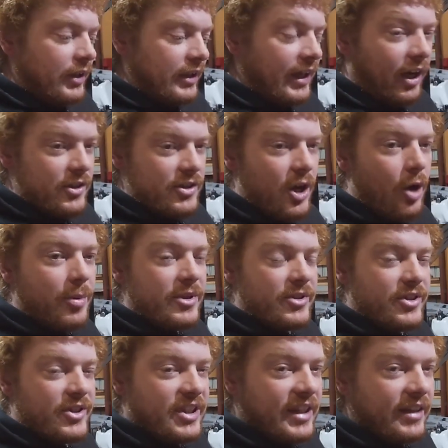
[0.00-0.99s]
Yeah, I was
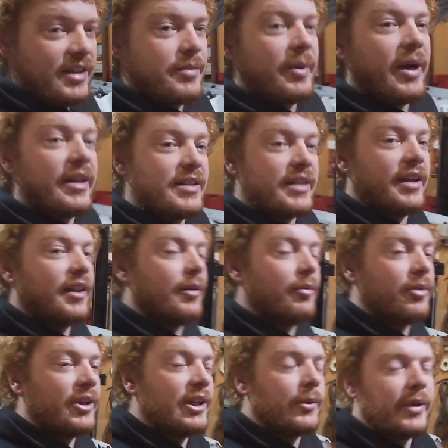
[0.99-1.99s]
hoping just to get this back together
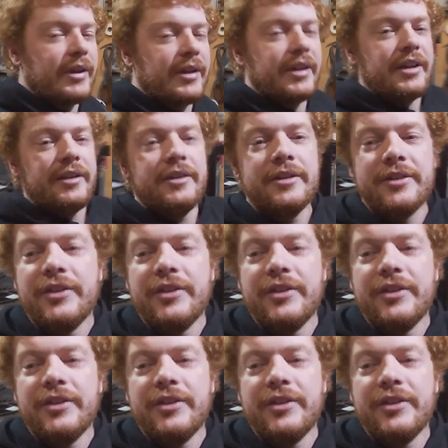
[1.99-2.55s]
pretty quickly.